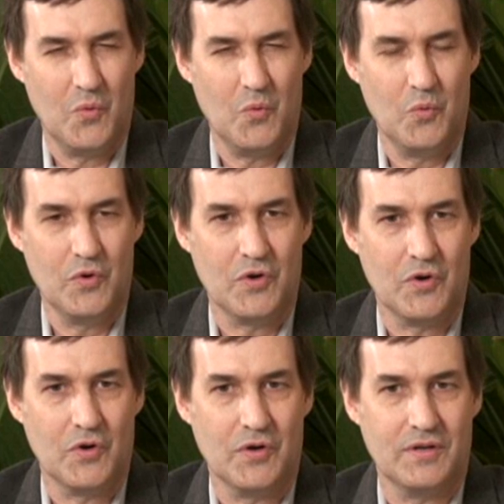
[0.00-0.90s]

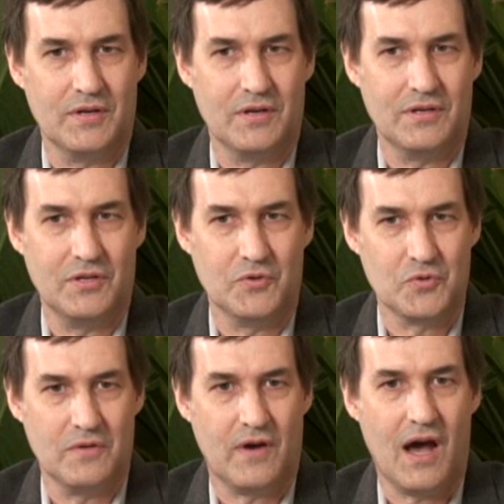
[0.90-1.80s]
we're
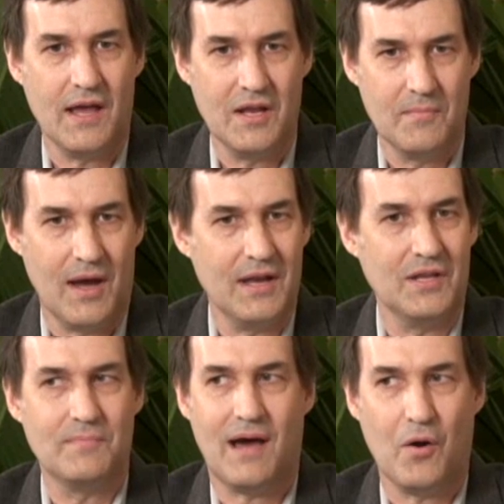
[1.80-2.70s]
sort of high and
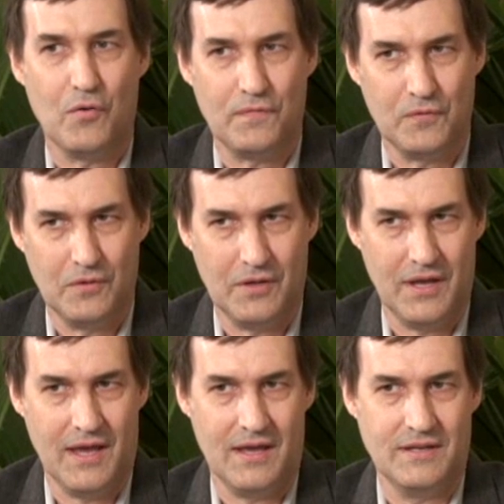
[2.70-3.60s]
mighty and powerful
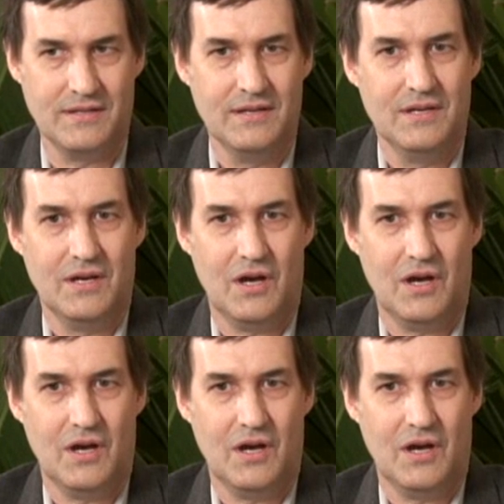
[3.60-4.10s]
and